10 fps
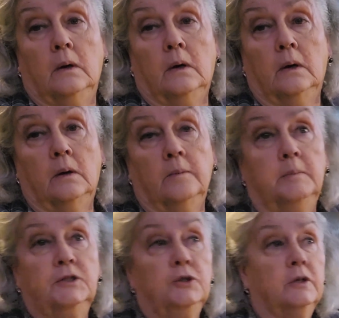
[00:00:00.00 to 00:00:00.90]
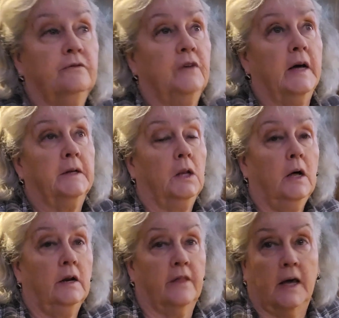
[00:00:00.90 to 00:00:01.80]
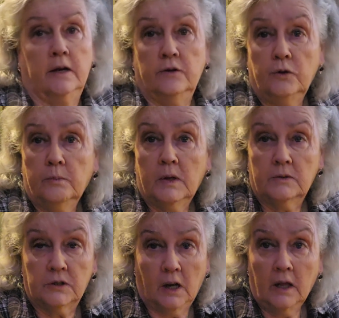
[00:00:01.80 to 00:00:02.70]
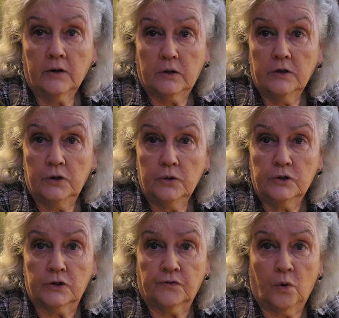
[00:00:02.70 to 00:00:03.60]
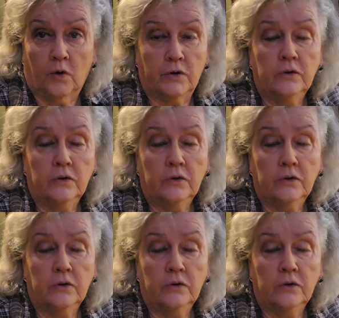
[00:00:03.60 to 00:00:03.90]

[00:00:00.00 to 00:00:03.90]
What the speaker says: But you can find a lot of that, and it's a lot of good uses for it.